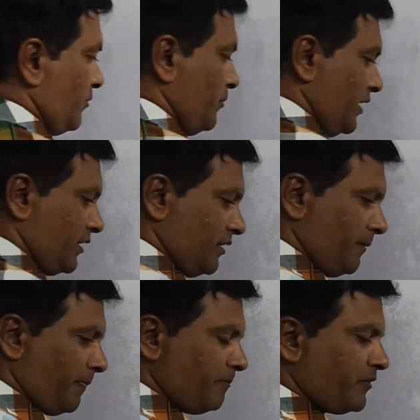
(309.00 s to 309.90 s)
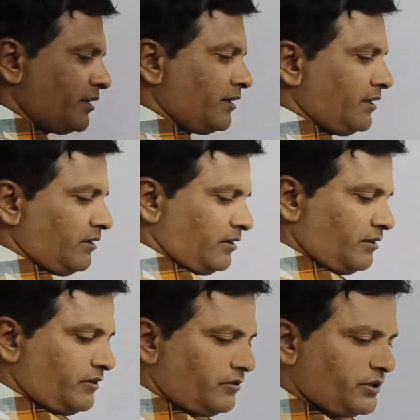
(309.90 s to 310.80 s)
But
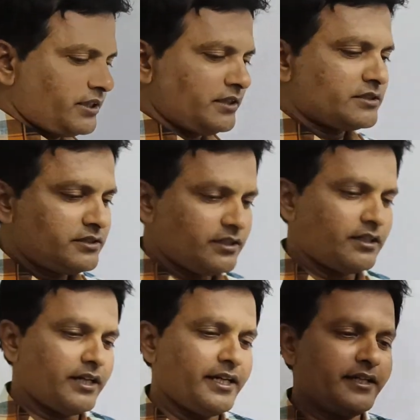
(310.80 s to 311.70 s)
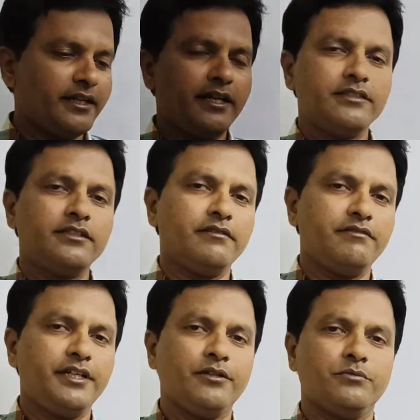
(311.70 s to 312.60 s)
when we consider light as a
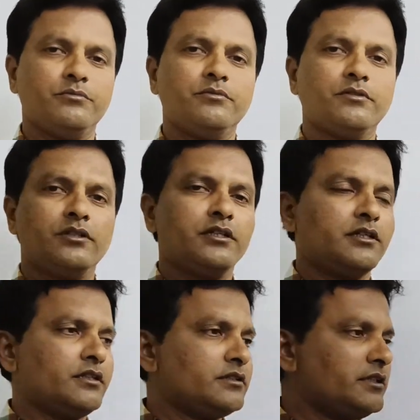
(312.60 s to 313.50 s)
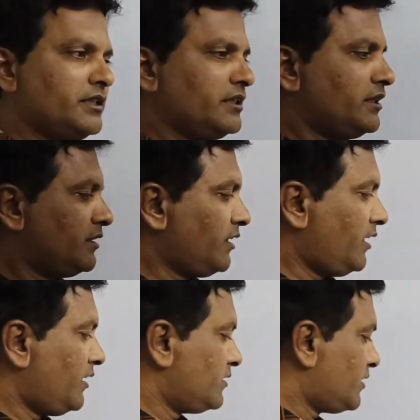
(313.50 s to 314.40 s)
wave, see,
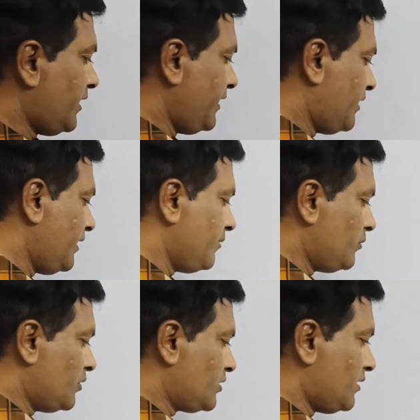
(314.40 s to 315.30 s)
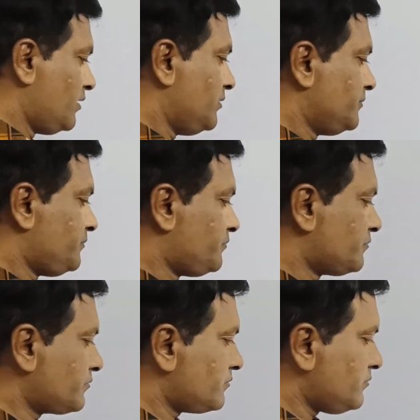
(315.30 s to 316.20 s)
the straight line motion
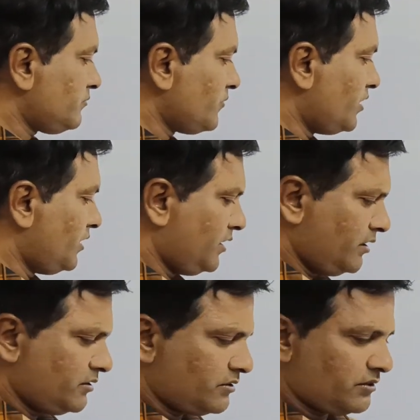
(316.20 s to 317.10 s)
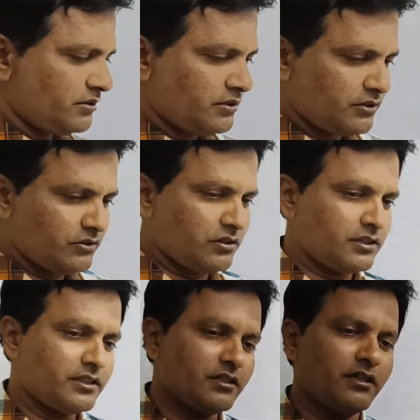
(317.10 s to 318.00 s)
is not
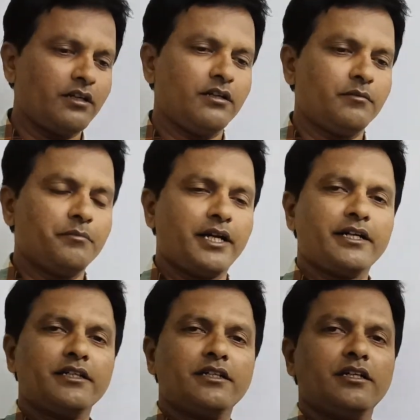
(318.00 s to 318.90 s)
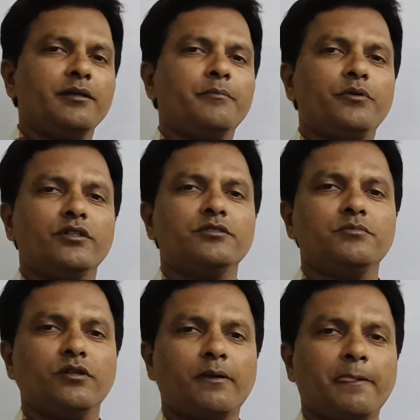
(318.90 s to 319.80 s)
at all practically
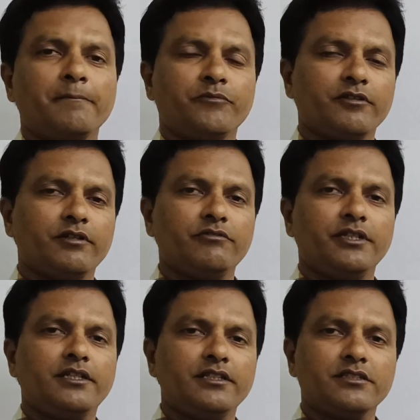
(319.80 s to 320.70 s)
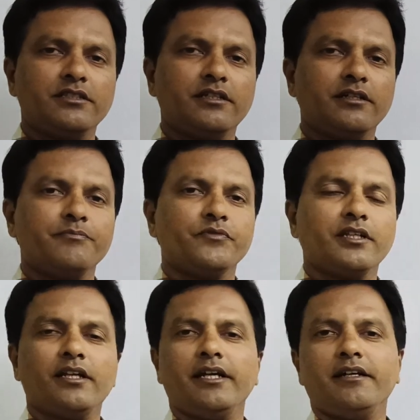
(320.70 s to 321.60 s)
possible when we consider the
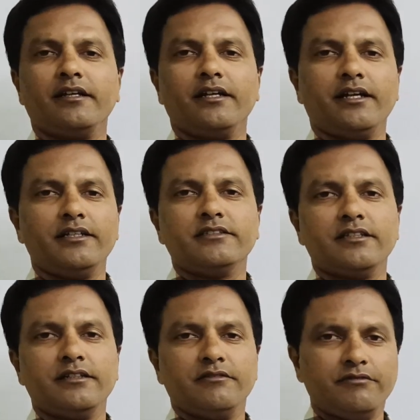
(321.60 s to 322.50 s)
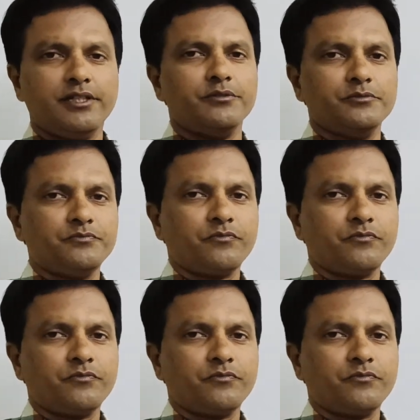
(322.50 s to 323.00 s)
light ray as a wave.